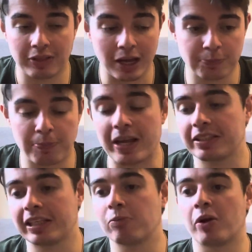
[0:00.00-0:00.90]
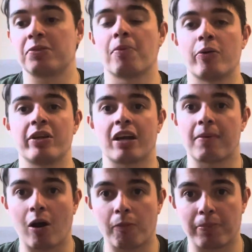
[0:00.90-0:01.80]
that's basically what he's moaning
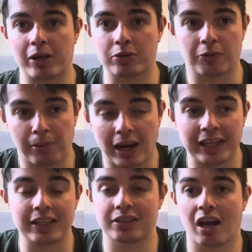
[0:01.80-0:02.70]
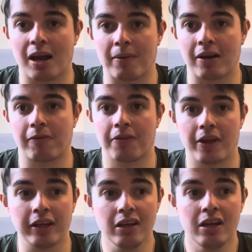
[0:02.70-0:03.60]
about because of playing time and
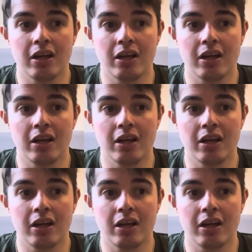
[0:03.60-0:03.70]
everything,